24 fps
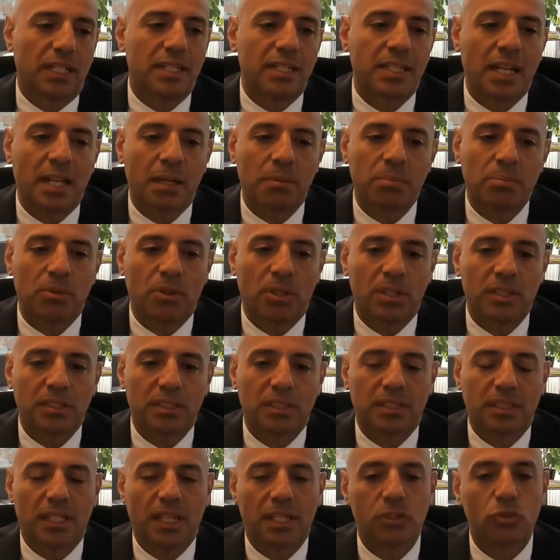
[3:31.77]
And that
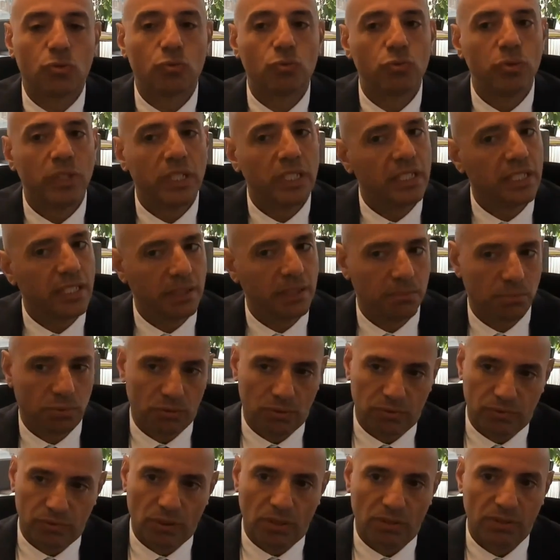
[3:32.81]
process has really
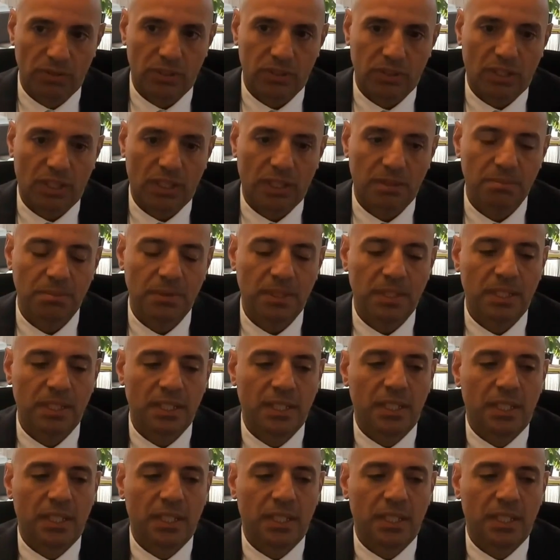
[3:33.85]
improved all the time.